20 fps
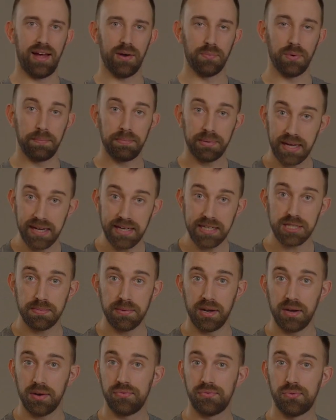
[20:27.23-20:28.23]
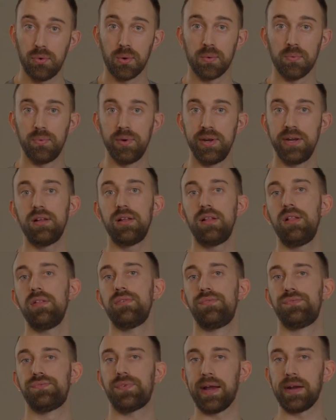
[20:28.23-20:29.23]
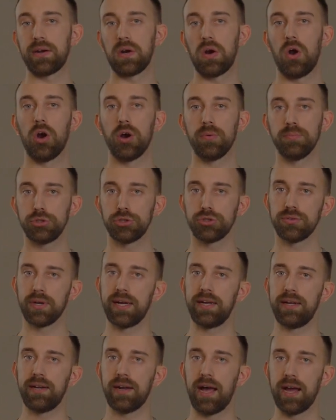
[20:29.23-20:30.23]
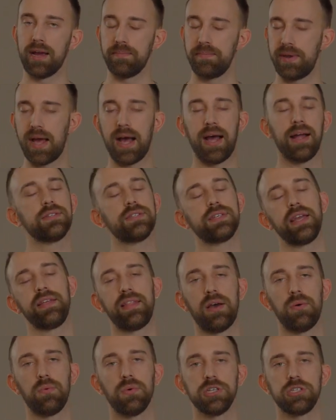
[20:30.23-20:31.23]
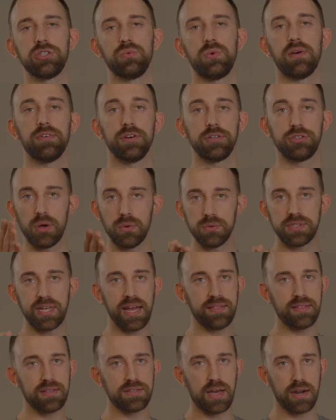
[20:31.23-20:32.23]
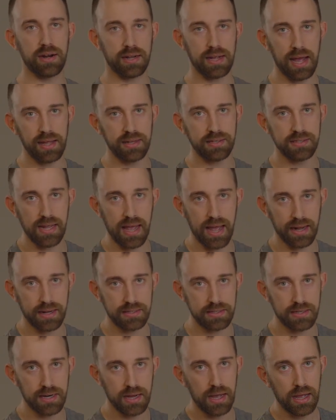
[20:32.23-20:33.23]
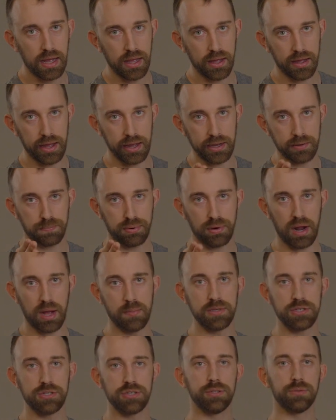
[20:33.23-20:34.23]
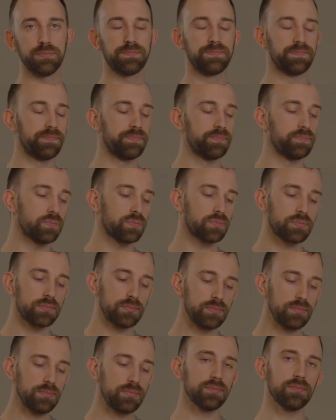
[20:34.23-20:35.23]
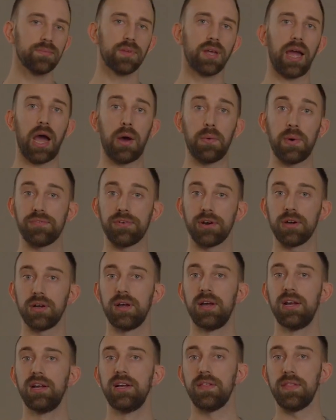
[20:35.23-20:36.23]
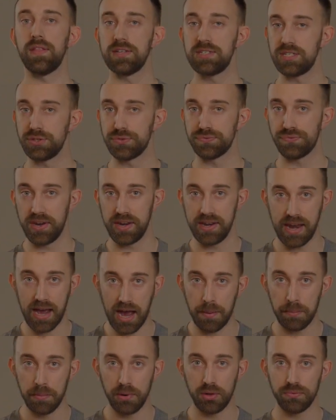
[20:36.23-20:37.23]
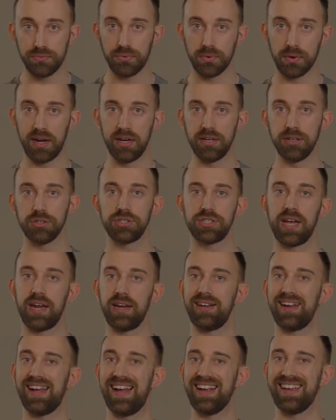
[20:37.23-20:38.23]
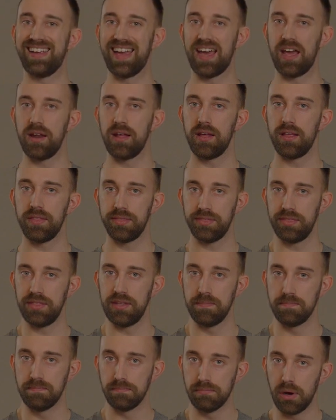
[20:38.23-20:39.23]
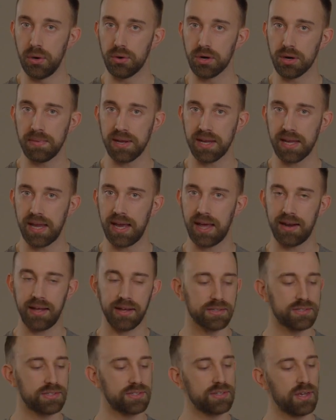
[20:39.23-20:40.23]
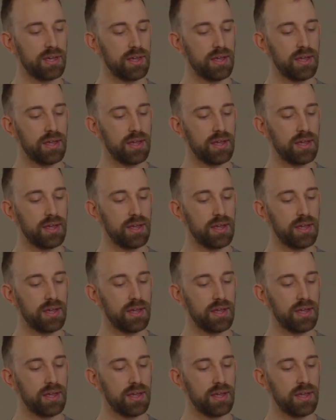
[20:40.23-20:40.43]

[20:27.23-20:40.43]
replacement for real firearm training. I am not saying that whatsoever. Don't take this out of context, I promise you. However, this is phenomenal for understanding, again, the motor mechanics,